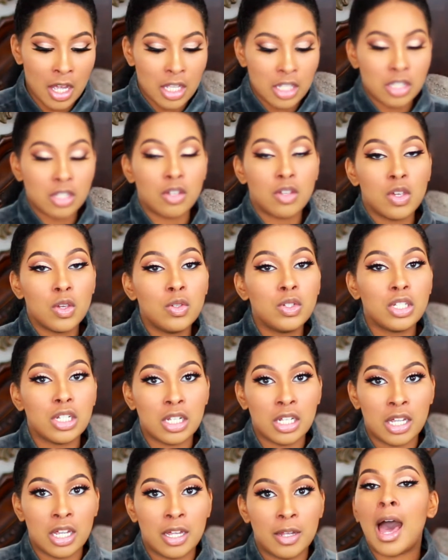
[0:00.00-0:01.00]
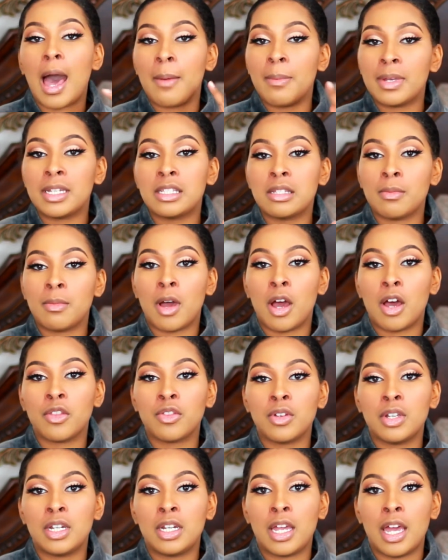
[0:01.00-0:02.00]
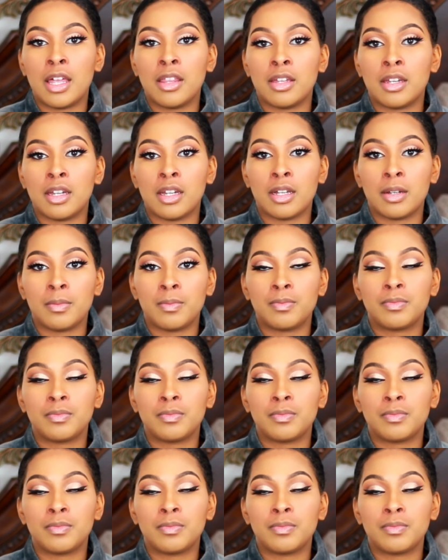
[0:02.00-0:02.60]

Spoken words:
So usually I mix them all three together.